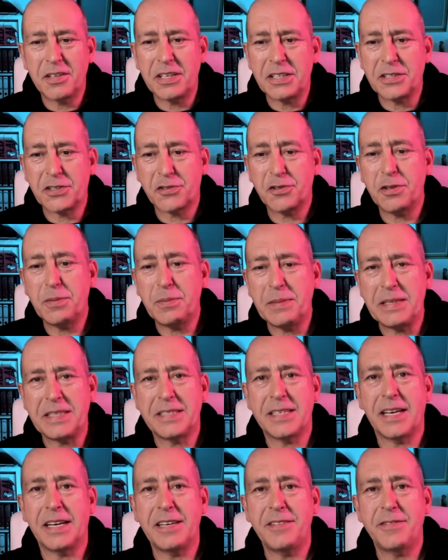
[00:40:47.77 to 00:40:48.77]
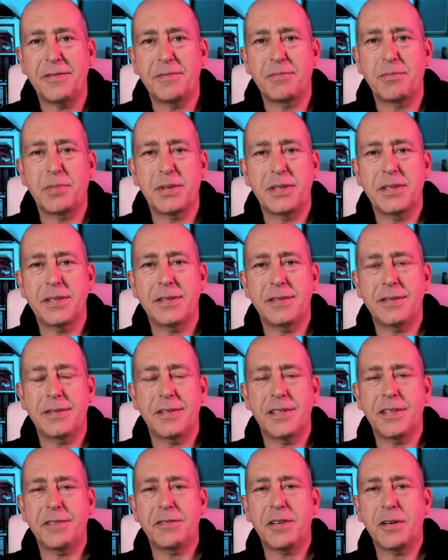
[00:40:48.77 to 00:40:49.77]
extremely safe,
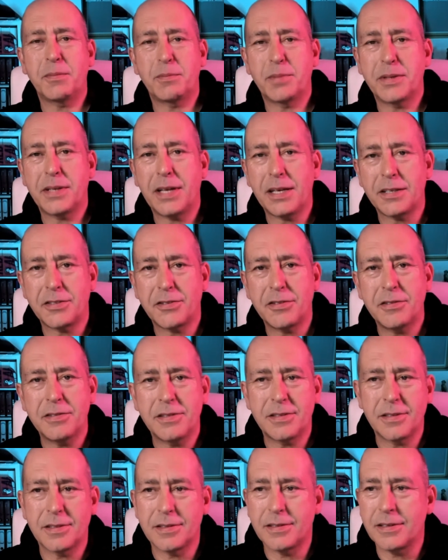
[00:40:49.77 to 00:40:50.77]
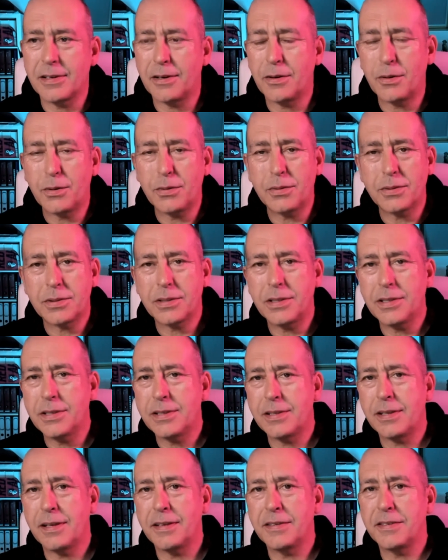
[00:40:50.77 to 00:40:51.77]
because there aren't pedestrians, there's no
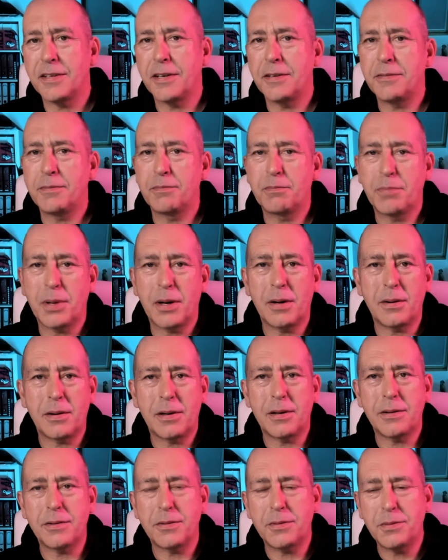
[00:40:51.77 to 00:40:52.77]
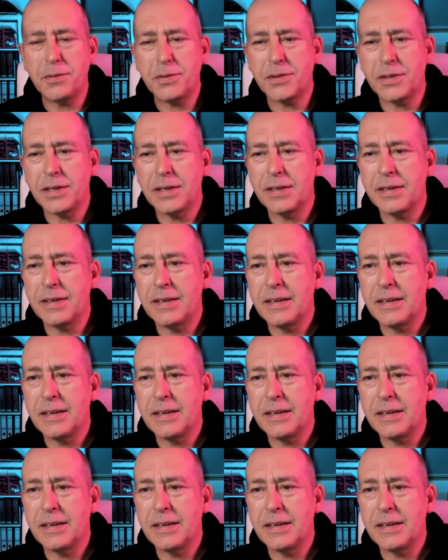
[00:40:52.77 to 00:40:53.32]
horses, there's no potholes.